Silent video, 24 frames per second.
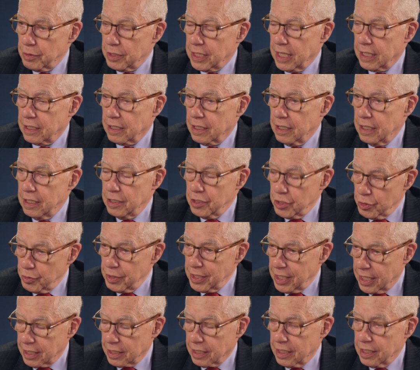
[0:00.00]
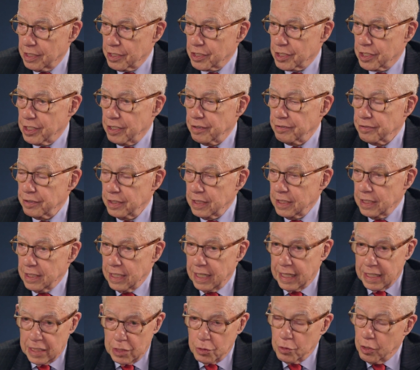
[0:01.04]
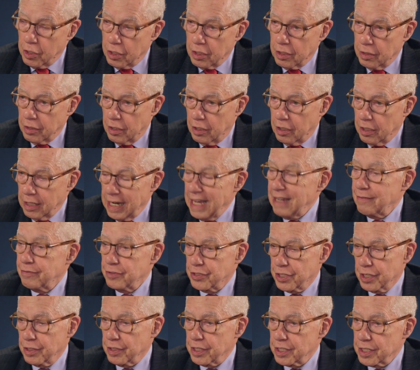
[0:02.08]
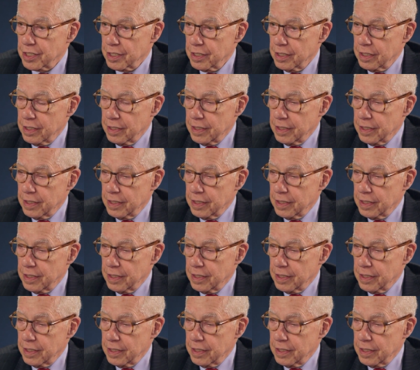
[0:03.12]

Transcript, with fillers: with that kind, doing that kind of stuff, and who are our adversaries.